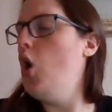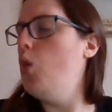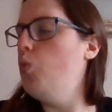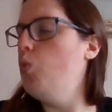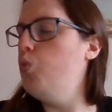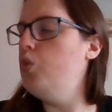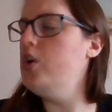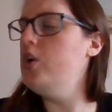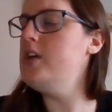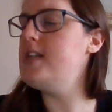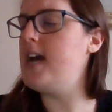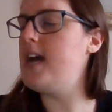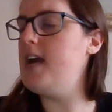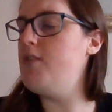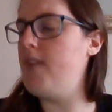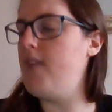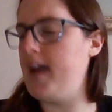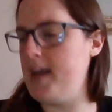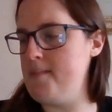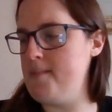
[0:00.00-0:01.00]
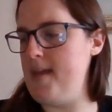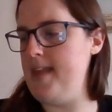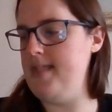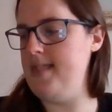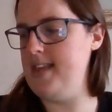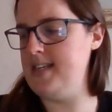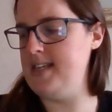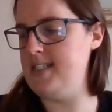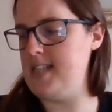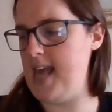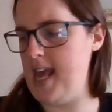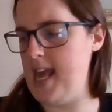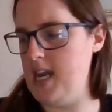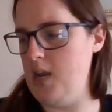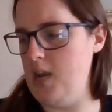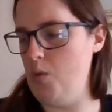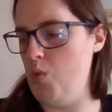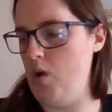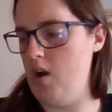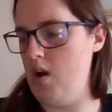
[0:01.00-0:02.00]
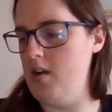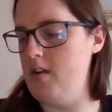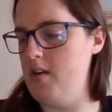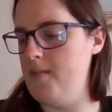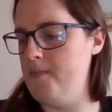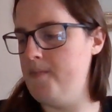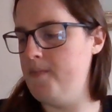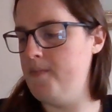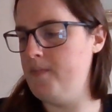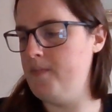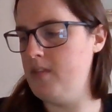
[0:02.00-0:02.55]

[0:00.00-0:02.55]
Would I recommend this to anyone?